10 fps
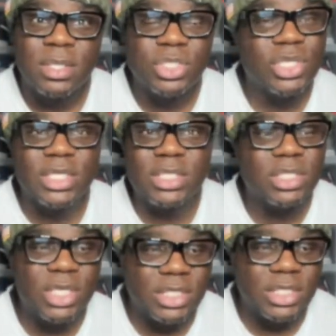
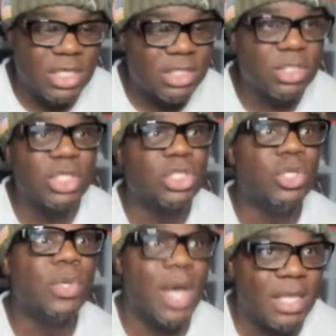Just, just, just, just
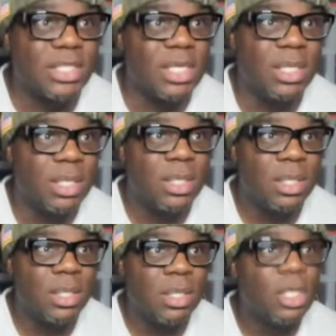do content.
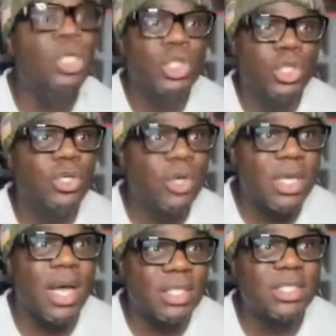Do your
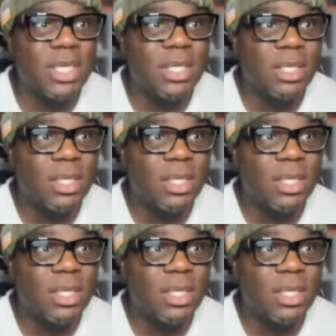content.